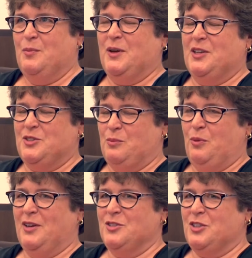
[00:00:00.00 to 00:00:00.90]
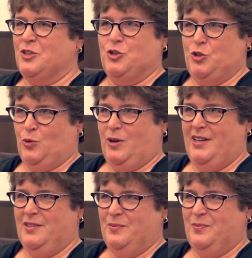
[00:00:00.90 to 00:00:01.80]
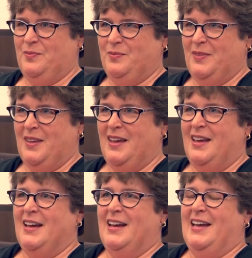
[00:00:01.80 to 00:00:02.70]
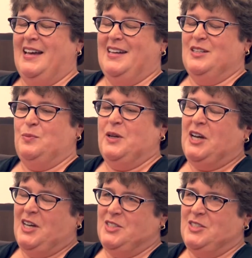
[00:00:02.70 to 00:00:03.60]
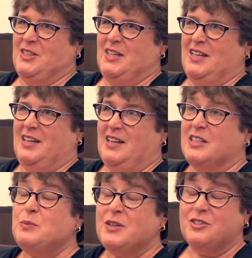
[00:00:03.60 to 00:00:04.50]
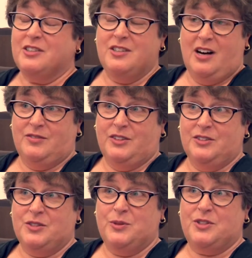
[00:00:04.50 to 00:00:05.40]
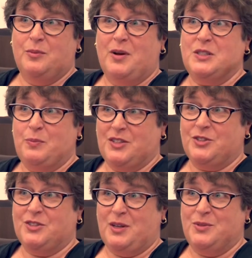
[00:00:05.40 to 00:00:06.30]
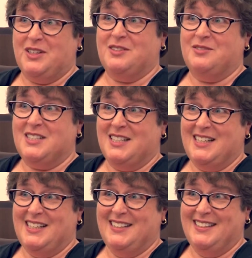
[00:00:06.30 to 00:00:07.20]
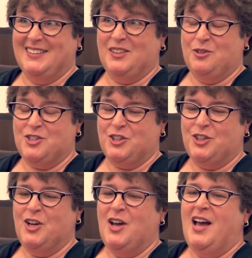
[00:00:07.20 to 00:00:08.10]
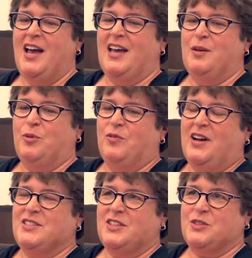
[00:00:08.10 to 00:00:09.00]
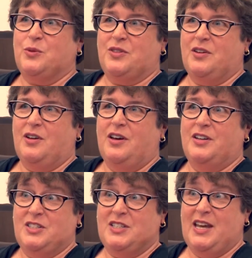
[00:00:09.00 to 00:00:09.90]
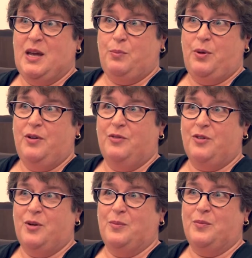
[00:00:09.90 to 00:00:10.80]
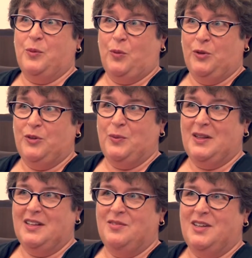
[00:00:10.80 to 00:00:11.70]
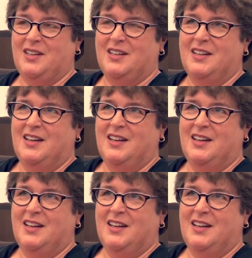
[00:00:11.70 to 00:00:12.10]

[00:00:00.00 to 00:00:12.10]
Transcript: because it brings us joy, and because, especially novels, which are my special subject of study in literature, it provides us with an escape from the world that we live in,